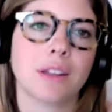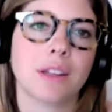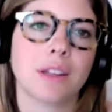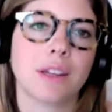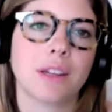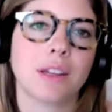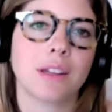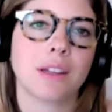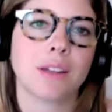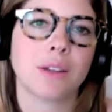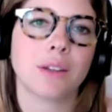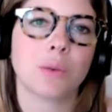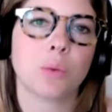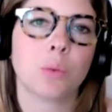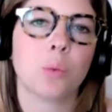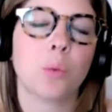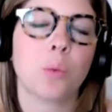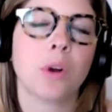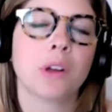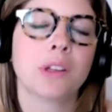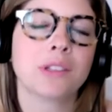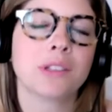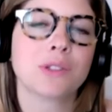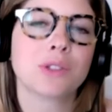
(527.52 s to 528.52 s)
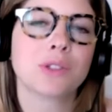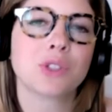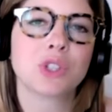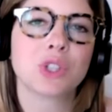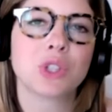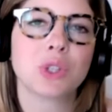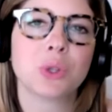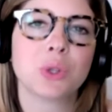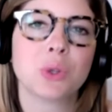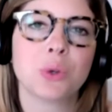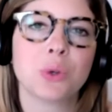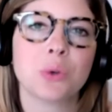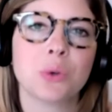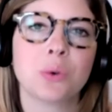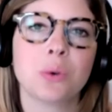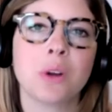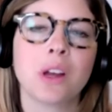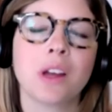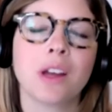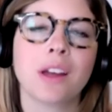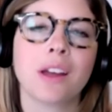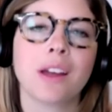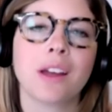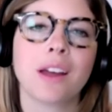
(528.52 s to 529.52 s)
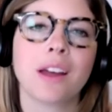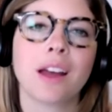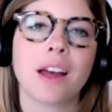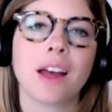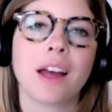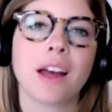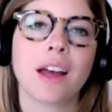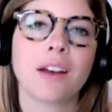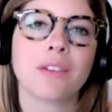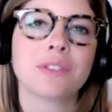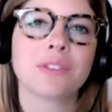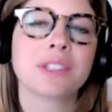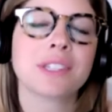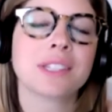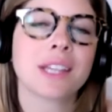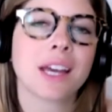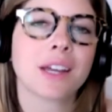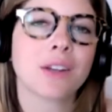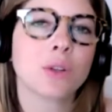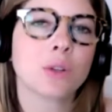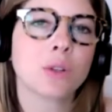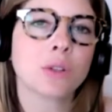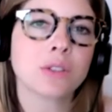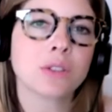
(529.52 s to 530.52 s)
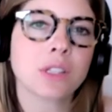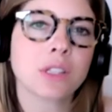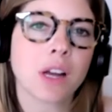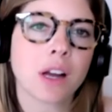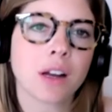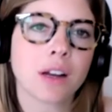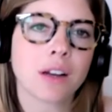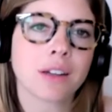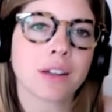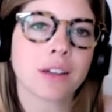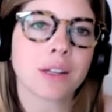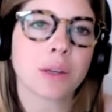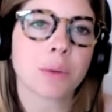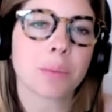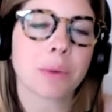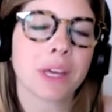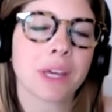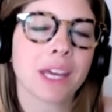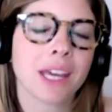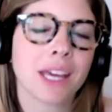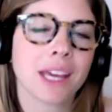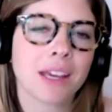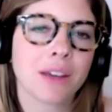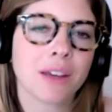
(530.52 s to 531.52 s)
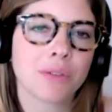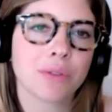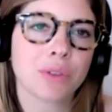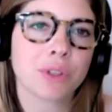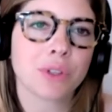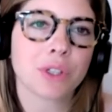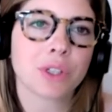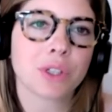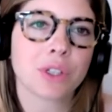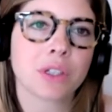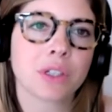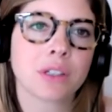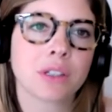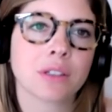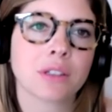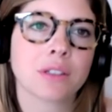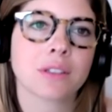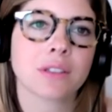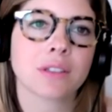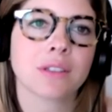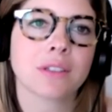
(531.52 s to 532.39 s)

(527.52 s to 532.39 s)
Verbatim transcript: And once you have settled on a behavior,